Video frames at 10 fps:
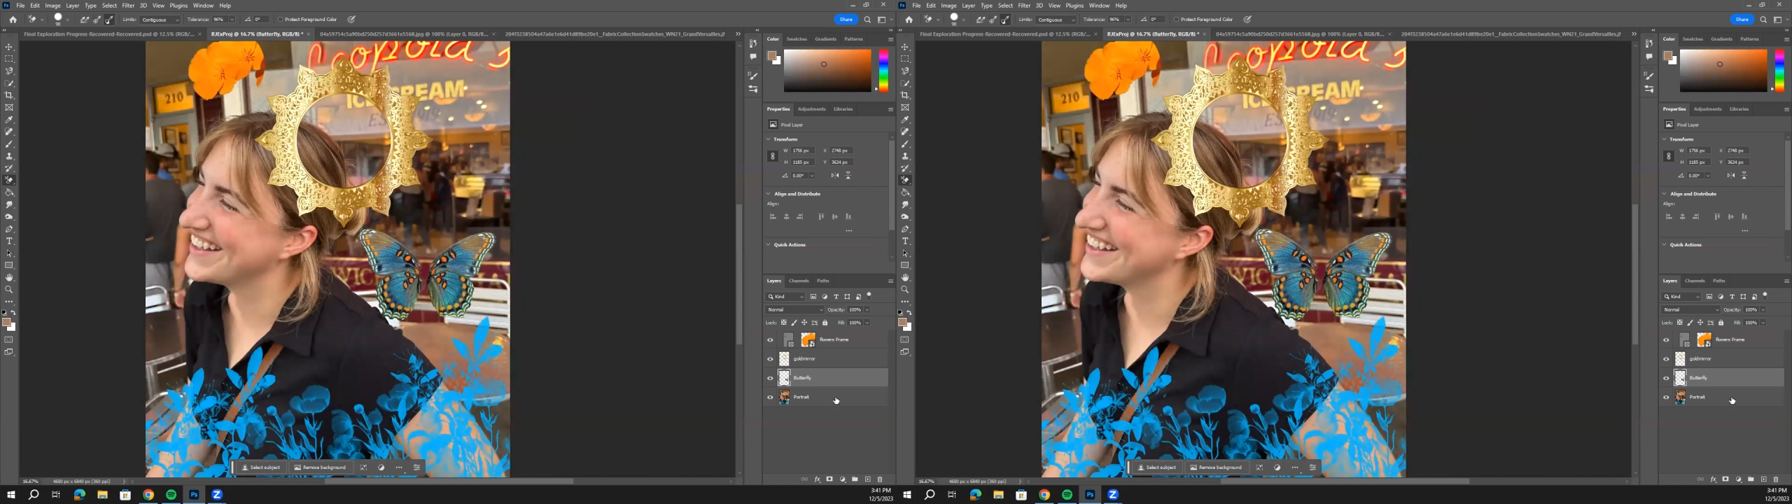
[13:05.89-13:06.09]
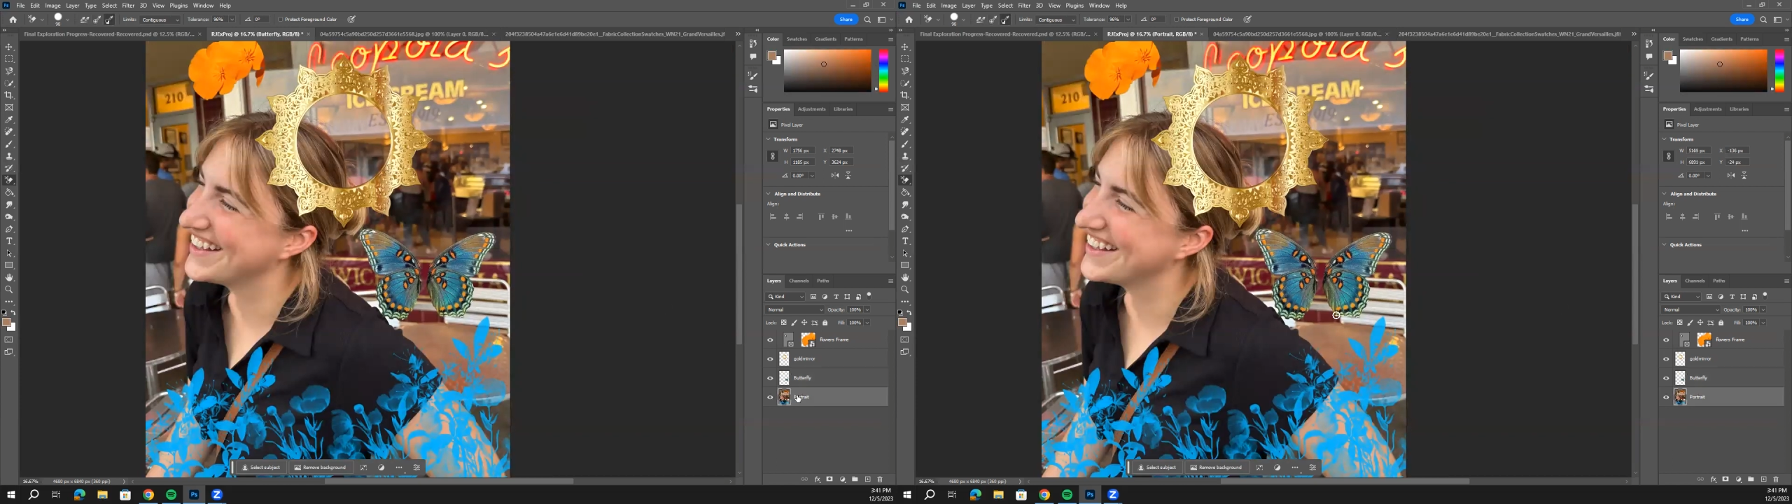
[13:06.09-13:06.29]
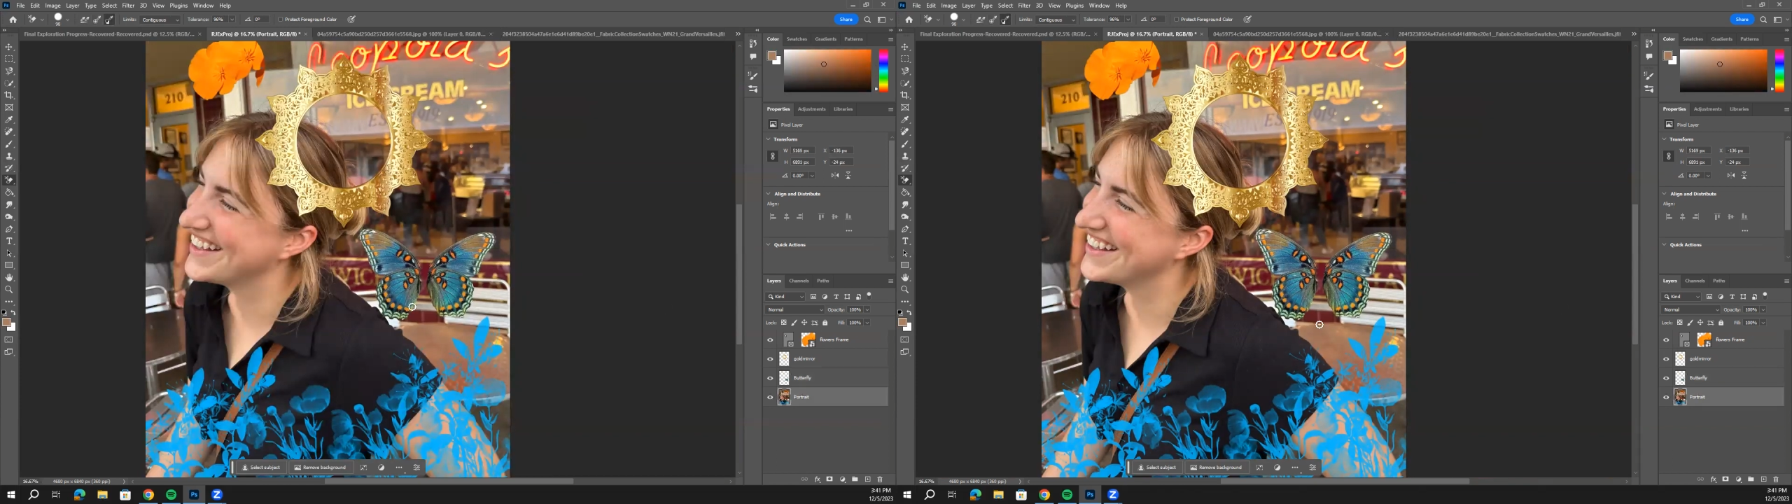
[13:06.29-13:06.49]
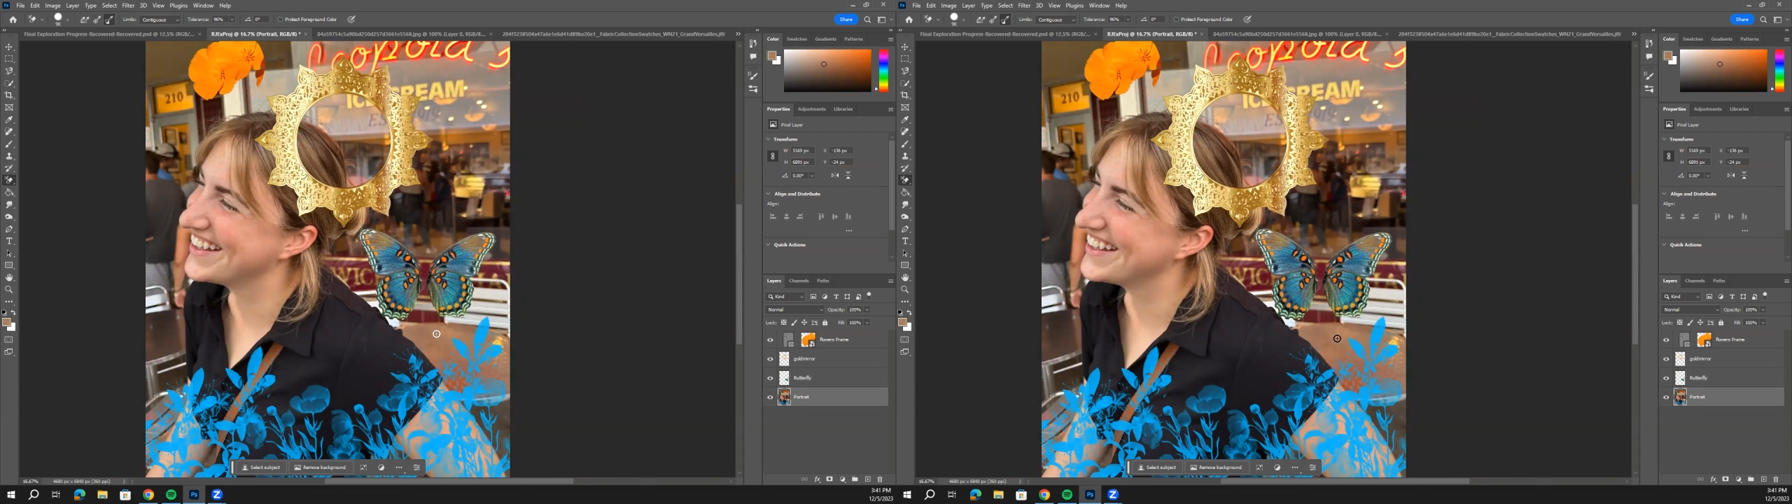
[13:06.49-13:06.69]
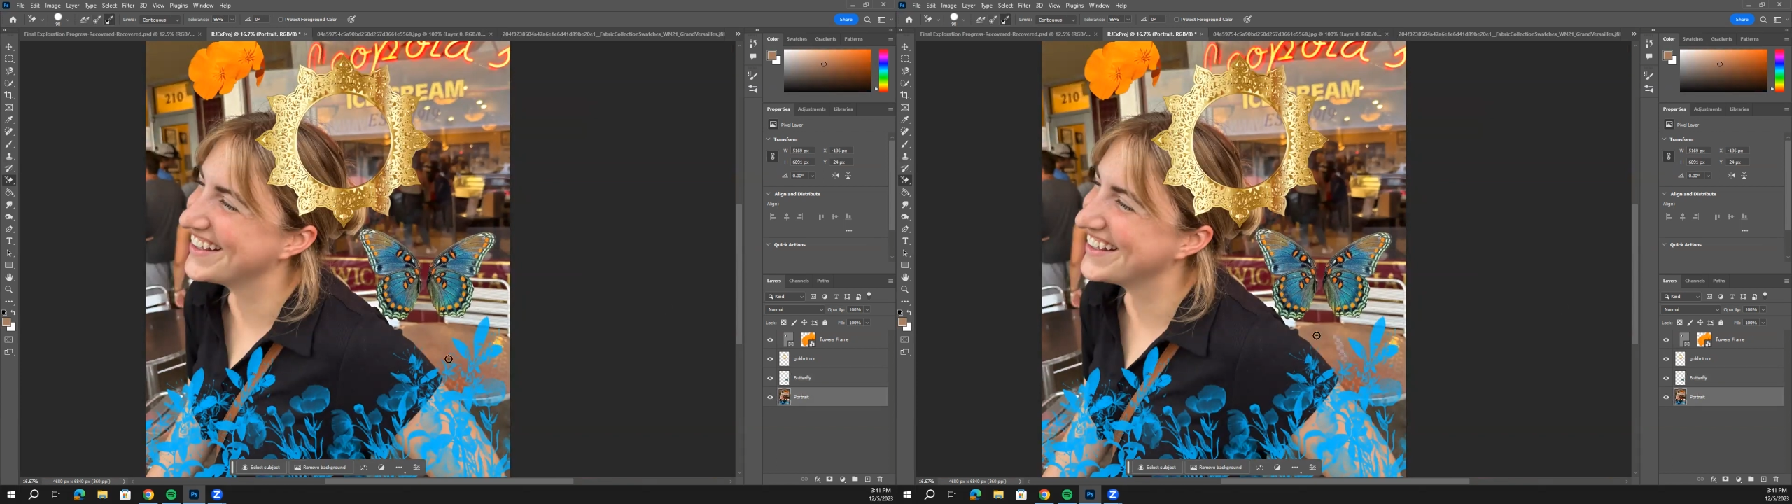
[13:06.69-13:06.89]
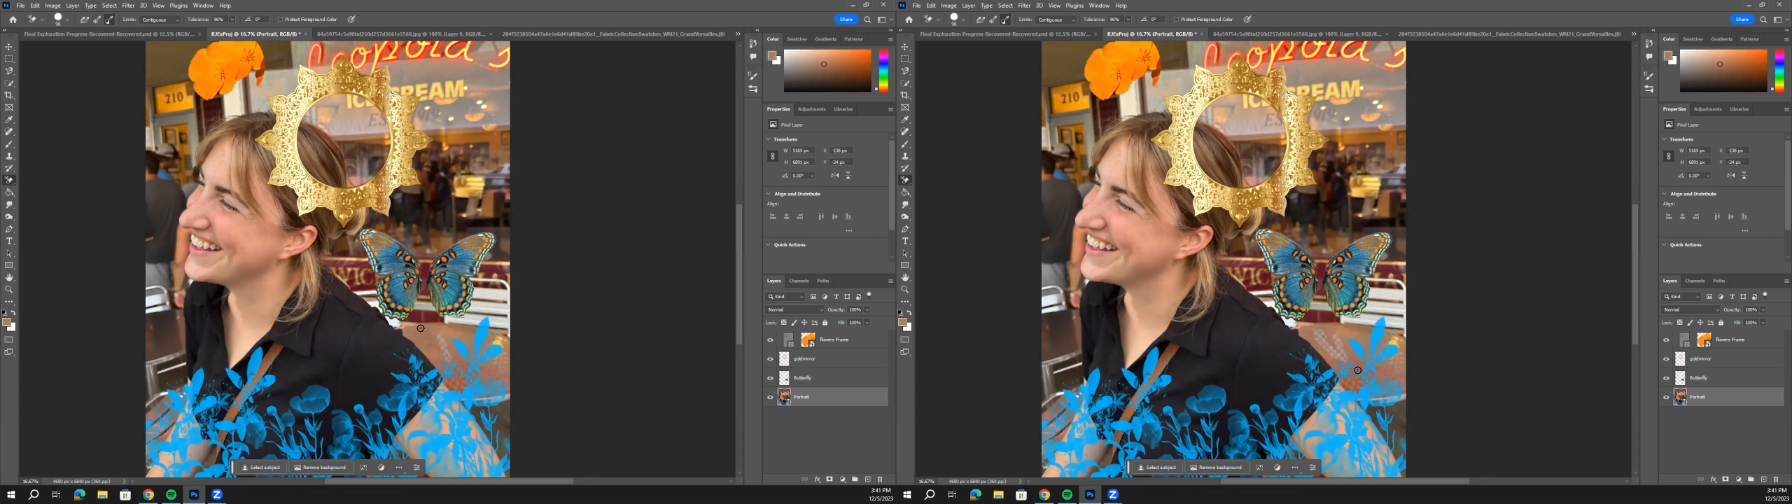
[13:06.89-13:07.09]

Nope, I'm on the wrong layer.